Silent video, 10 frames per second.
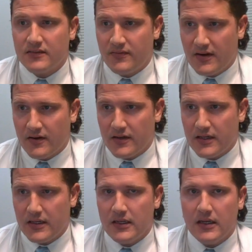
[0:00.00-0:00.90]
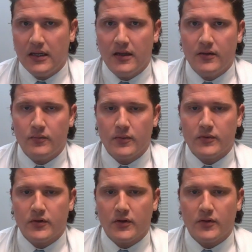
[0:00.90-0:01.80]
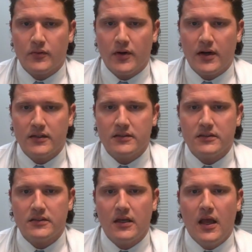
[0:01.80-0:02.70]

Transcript: severity and rheumatoid arthritis,